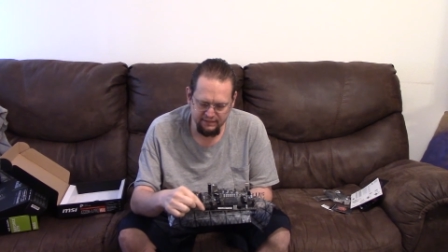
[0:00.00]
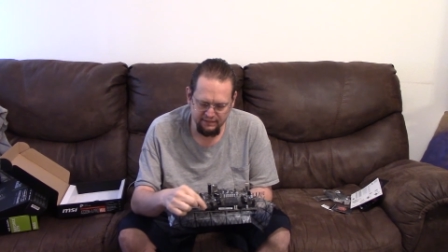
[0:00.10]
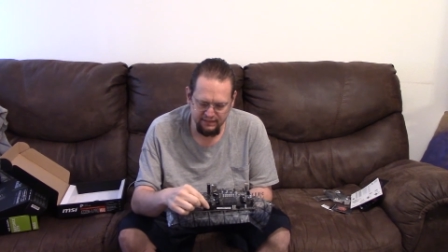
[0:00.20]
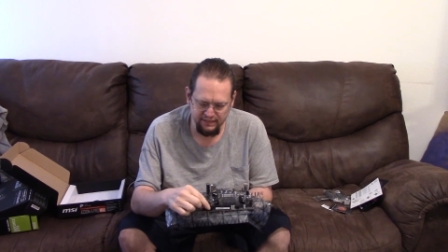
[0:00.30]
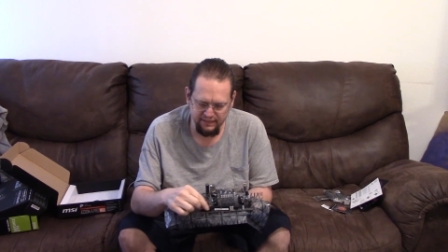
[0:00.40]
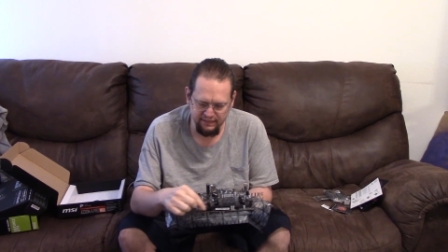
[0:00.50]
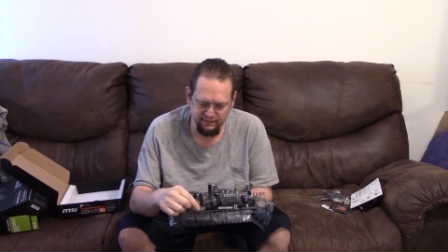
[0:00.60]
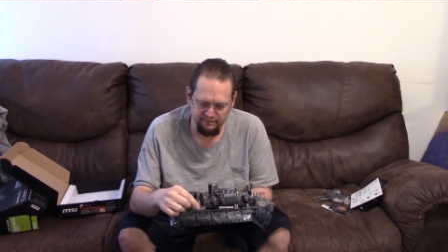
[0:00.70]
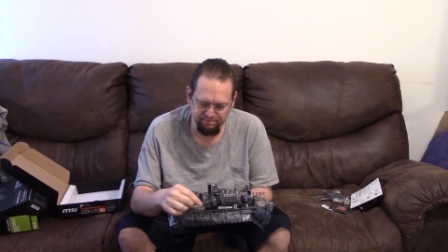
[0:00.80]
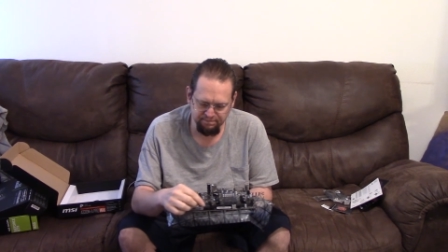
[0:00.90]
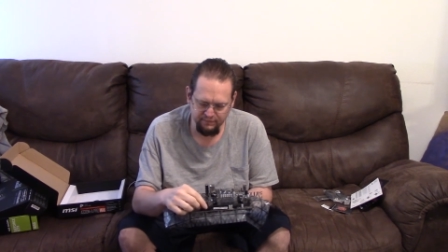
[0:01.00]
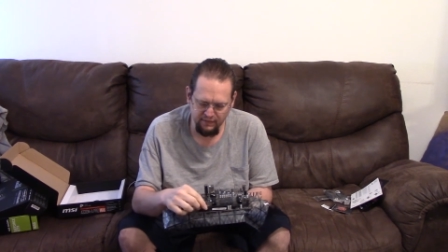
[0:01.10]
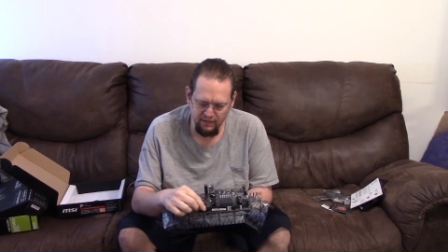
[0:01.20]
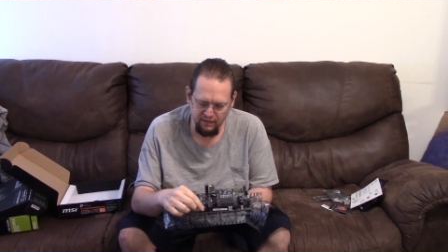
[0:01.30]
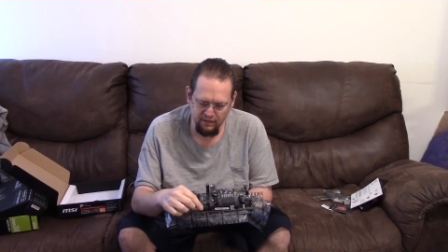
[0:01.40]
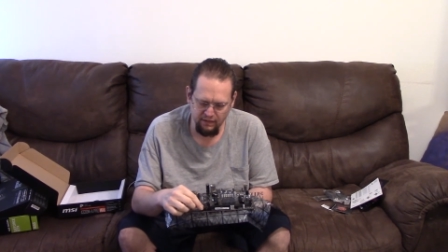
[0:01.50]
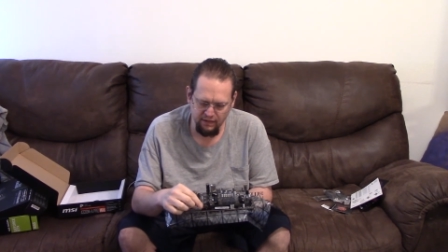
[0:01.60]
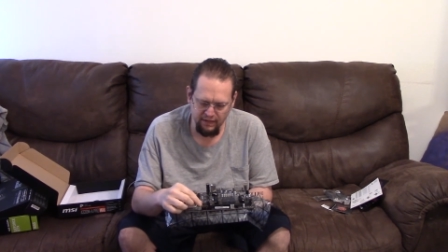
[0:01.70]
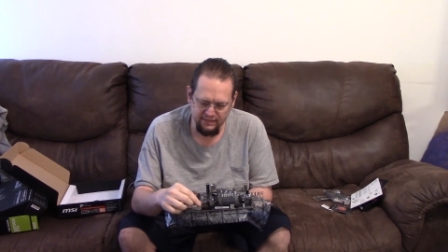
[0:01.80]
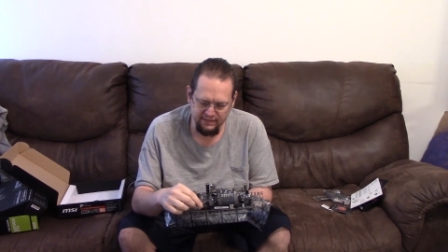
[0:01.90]
the
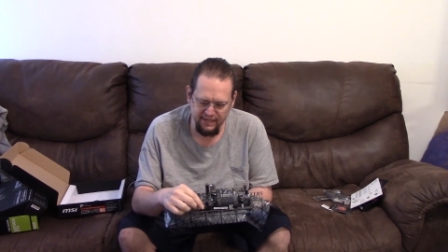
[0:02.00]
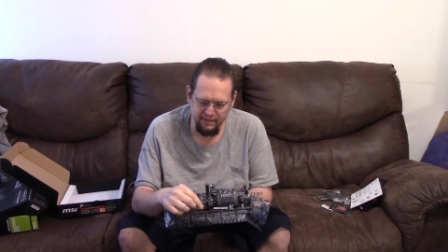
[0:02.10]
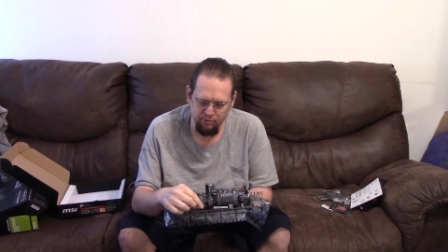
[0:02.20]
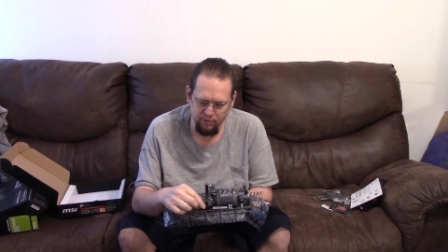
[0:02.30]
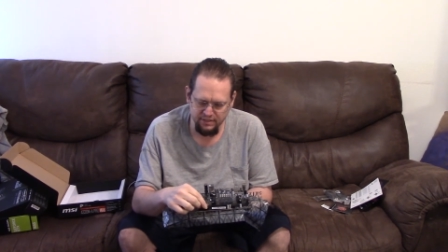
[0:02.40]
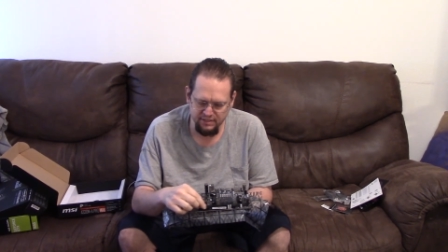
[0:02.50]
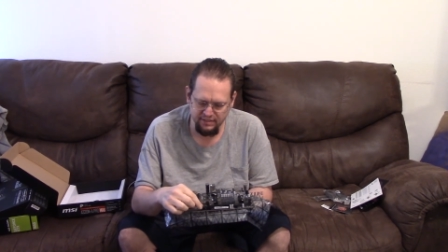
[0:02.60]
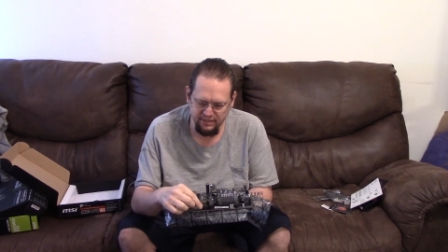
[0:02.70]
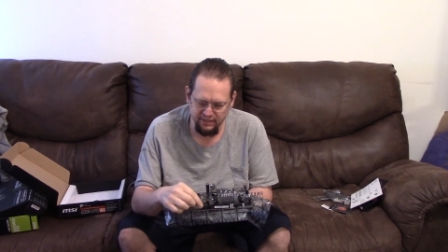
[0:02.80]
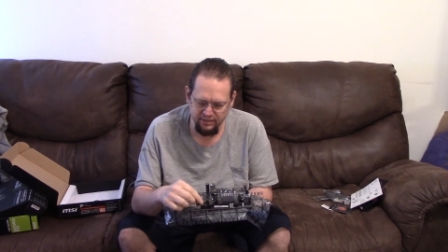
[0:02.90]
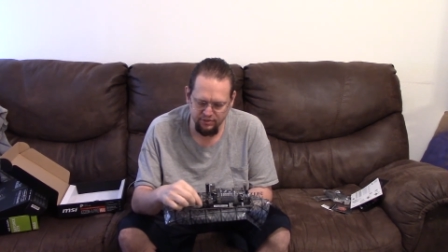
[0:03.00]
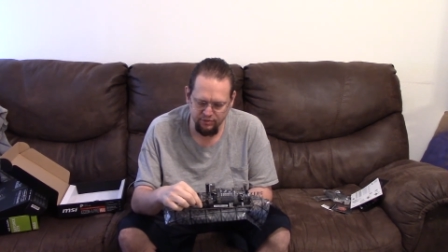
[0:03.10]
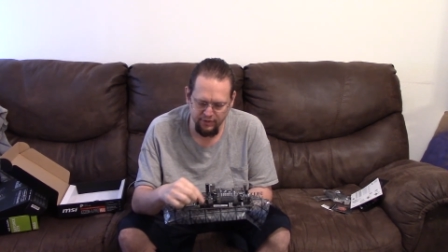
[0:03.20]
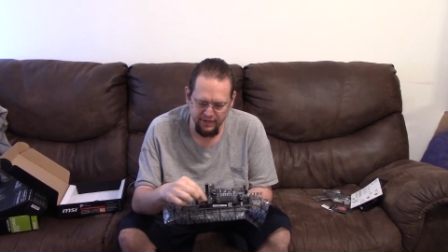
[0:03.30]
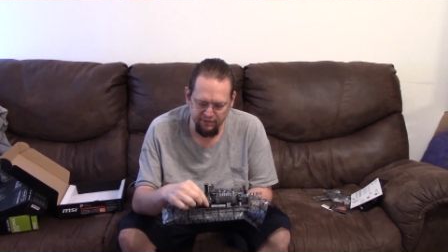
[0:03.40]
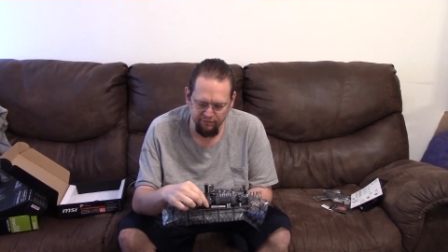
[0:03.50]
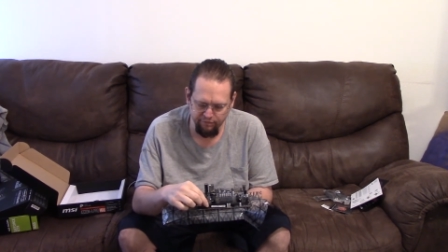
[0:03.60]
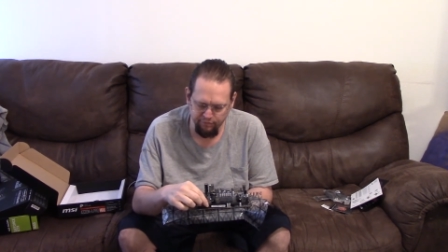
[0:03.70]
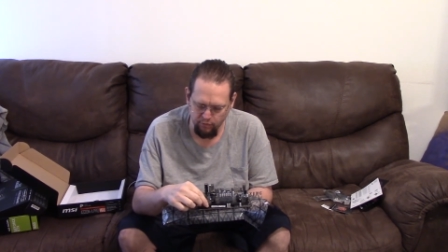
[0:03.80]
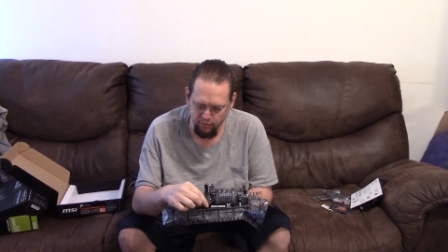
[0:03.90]
Sata ports. Here's 3 and
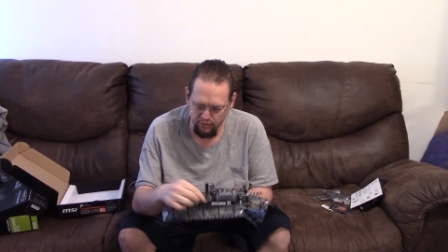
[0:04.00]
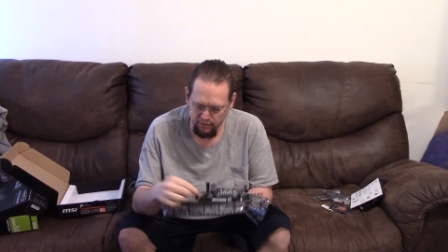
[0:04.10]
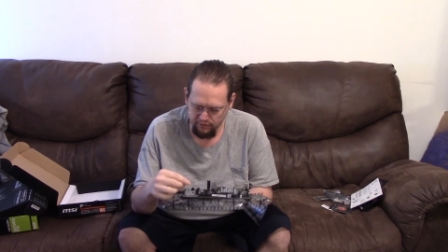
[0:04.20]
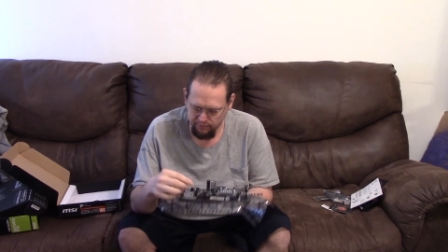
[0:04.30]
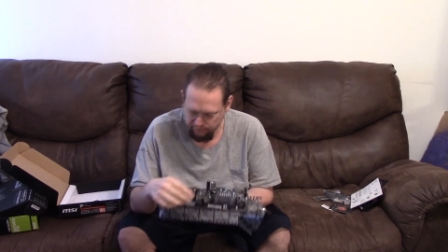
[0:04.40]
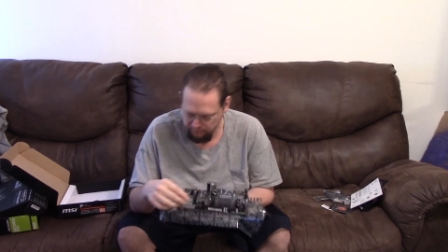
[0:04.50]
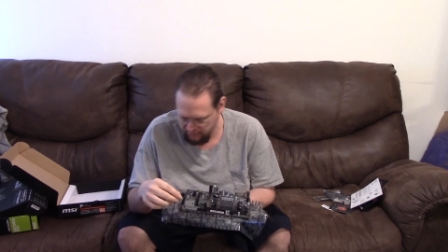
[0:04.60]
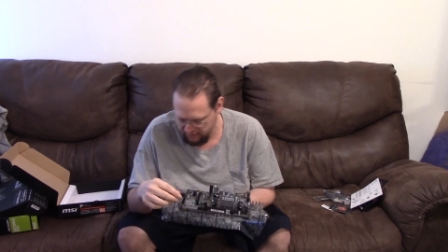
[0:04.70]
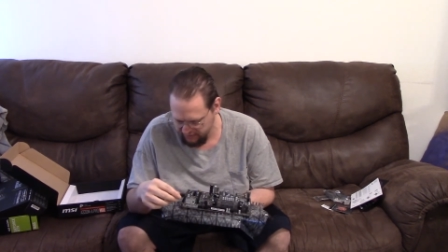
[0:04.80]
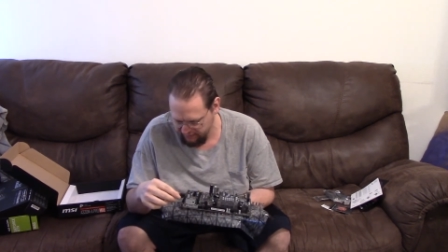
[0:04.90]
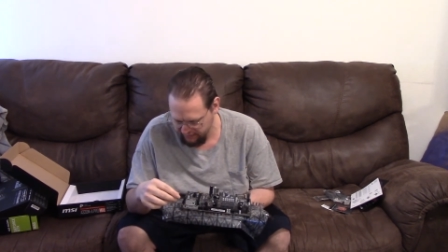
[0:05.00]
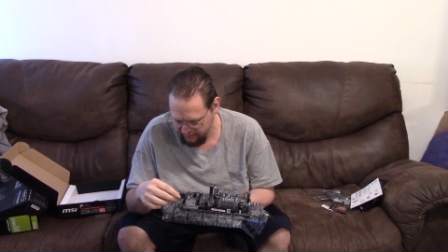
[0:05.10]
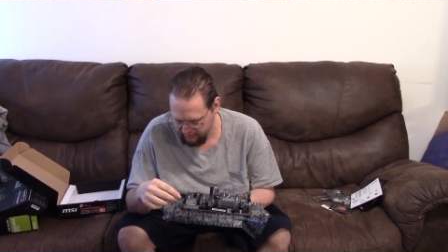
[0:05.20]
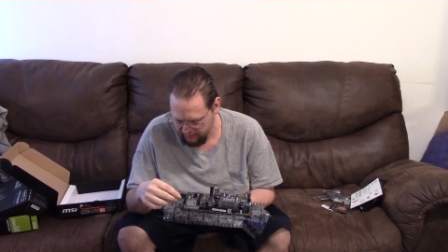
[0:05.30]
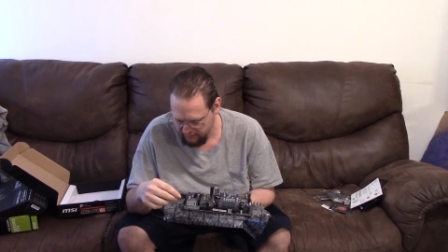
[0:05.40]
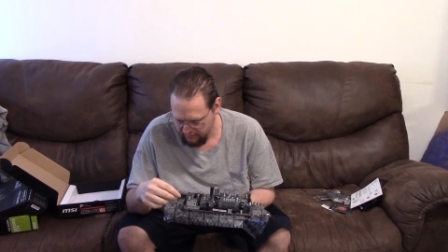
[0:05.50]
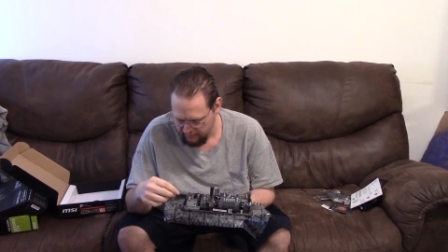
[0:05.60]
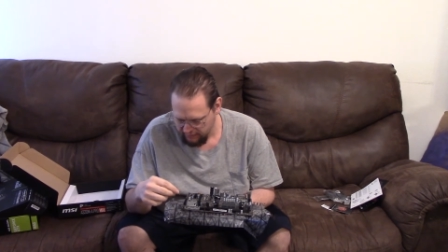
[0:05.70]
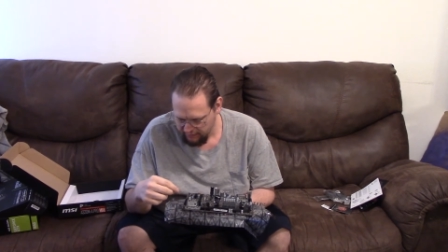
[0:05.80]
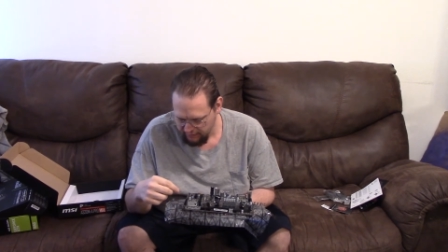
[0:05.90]
4 from the looks of it,
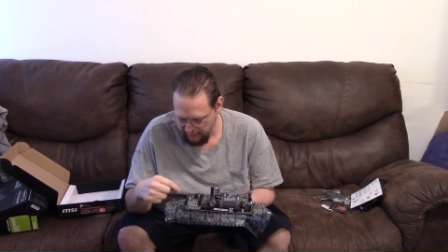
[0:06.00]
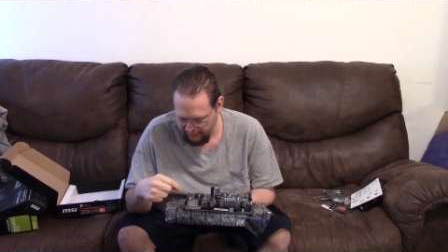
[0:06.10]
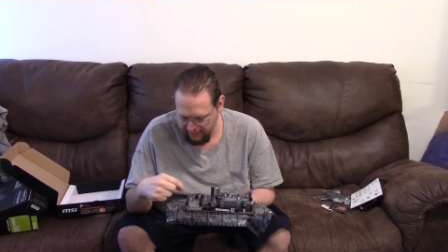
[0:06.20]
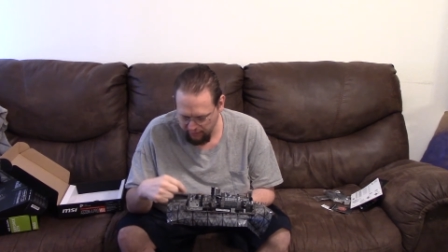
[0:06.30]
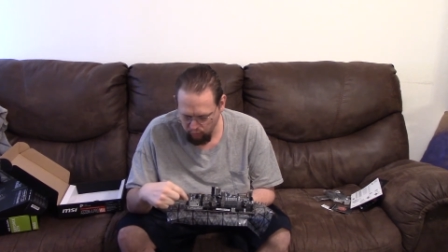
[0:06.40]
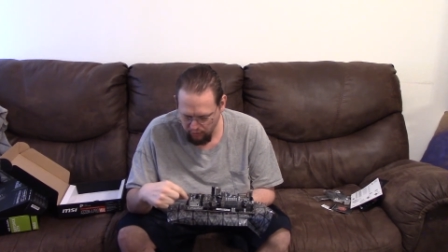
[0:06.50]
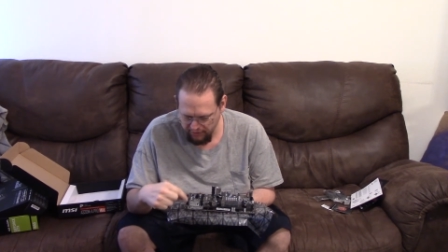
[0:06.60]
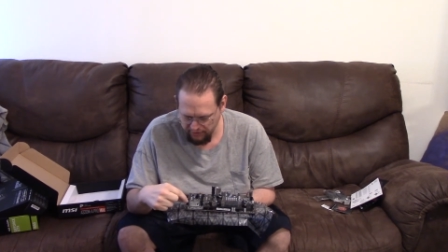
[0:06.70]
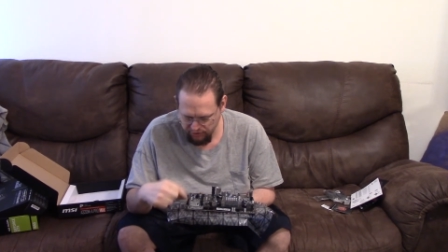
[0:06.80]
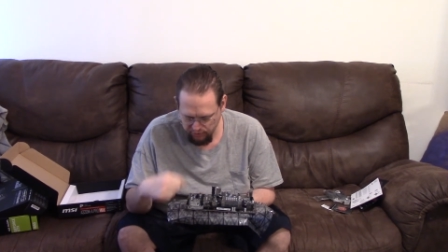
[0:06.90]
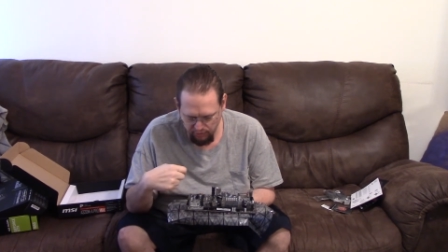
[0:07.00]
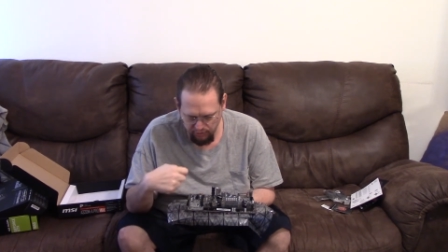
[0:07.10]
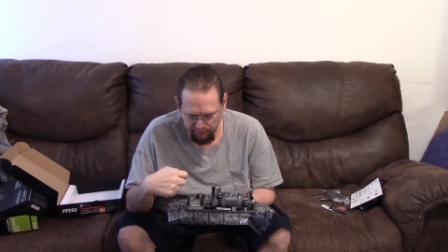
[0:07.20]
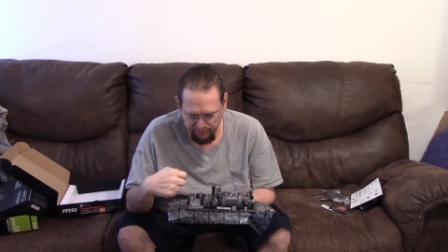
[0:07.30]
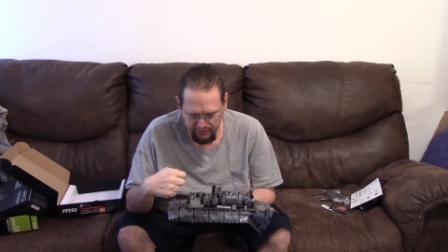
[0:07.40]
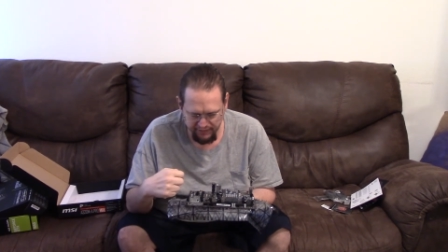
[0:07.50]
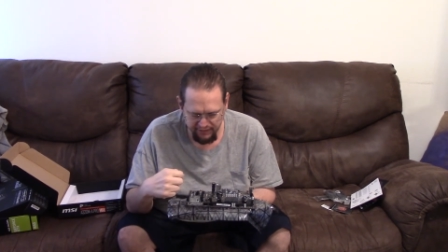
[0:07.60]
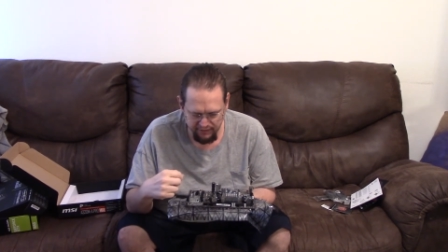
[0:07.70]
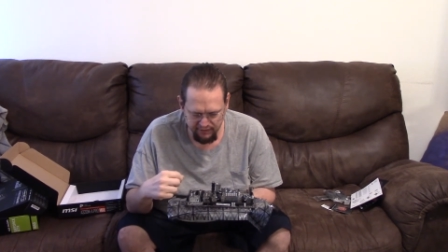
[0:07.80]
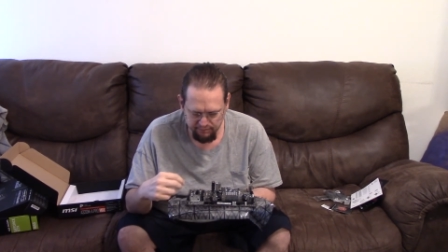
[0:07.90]
and then 1 and 2 are over
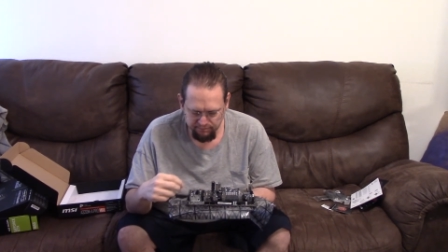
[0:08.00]
here.